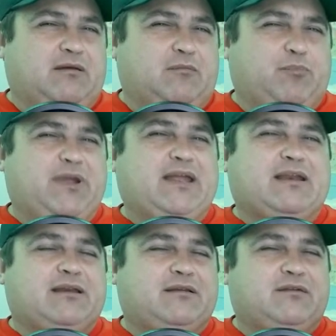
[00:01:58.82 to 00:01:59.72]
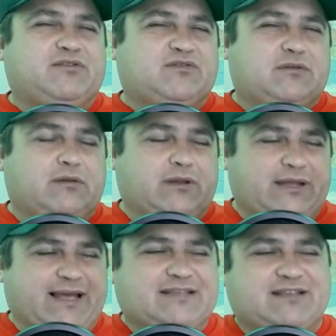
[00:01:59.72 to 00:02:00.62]
been
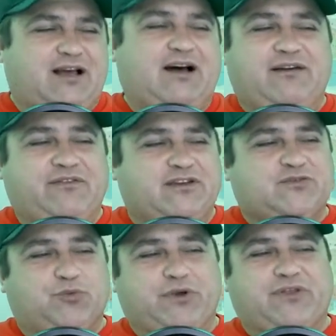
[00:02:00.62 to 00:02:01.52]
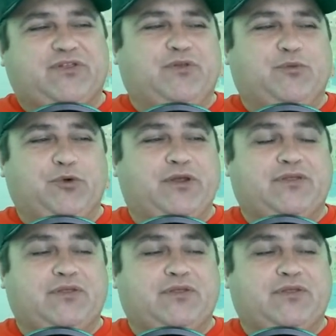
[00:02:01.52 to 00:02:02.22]
less obvious with with